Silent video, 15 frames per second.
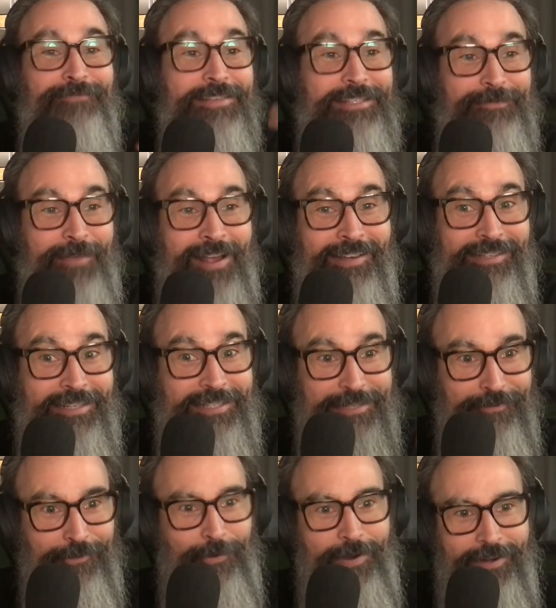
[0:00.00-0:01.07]
me smiling is
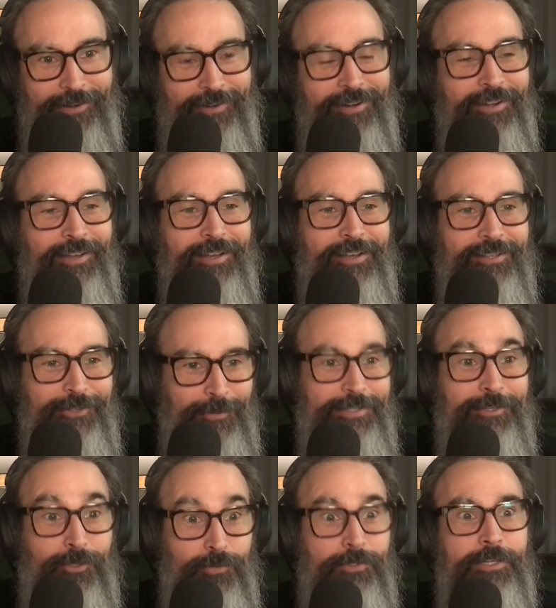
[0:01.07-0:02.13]
even greater. So it's
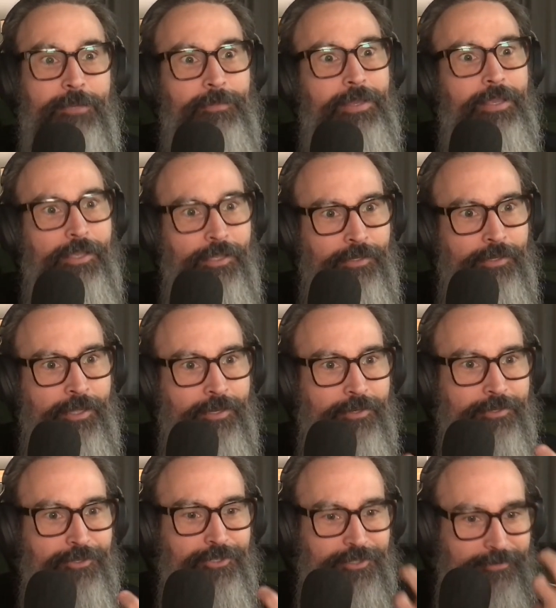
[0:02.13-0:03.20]
like you look at me
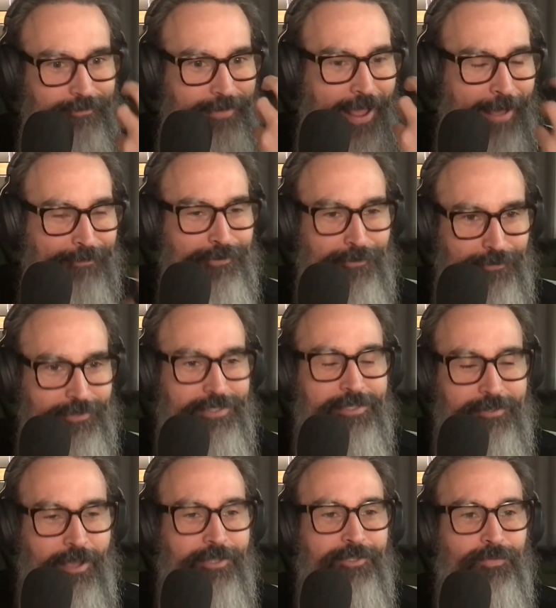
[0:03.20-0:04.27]
and just absolute
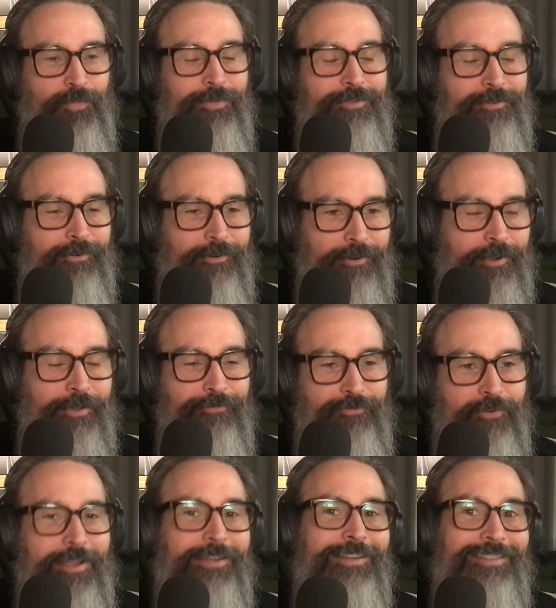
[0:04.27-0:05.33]
disgust with your
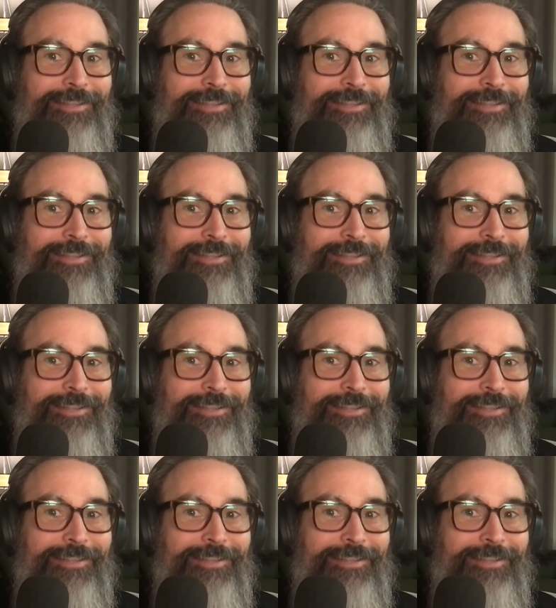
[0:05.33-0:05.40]
friend,